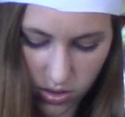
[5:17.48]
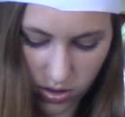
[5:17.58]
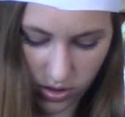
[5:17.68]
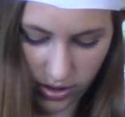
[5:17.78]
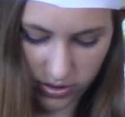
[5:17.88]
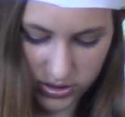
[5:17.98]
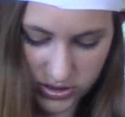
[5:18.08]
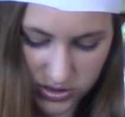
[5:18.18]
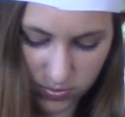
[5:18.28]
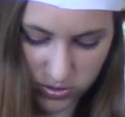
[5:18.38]
Then like this
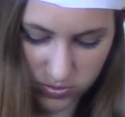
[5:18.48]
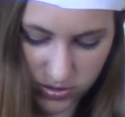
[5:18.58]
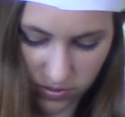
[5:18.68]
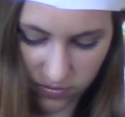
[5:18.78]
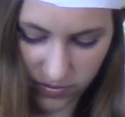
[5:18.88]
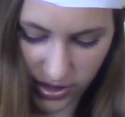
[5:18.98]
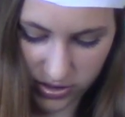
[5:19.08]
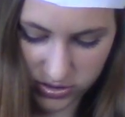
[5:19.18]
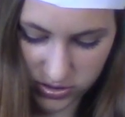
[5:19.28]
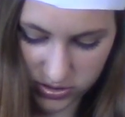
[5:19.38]
is supposed to be done
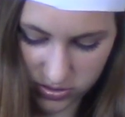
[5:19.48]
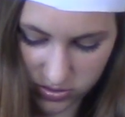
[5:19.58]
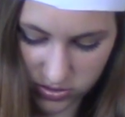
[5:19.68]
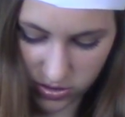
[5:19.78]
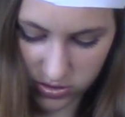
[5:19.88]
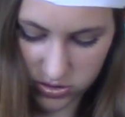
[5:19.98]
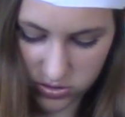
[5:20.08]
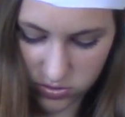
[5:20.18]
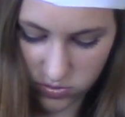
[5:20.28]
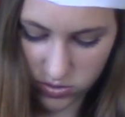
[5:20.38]
fast because it'll start
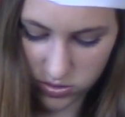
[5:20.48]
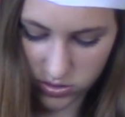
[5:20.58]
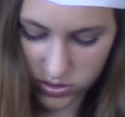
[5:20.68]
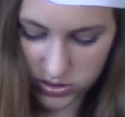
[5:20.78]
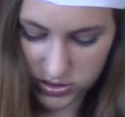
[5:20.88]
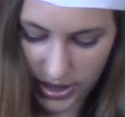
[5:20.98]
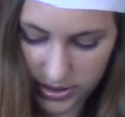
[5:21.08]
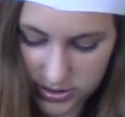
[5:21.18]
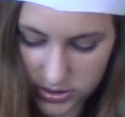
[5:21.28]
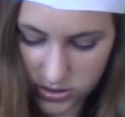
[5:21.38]
to
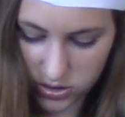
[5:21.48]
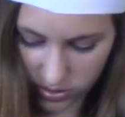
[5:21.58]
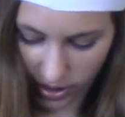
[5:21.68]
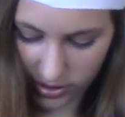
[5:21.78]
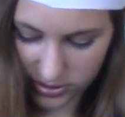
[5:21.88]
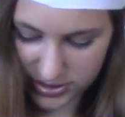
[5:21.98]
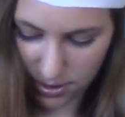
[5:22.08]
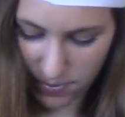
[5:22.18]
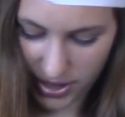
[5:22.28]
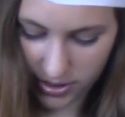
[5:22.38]
set. Kind of looks like a
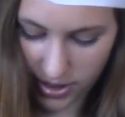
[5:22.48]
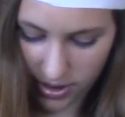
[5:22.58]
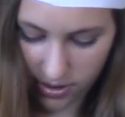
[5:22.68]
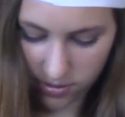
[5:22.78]
pancake.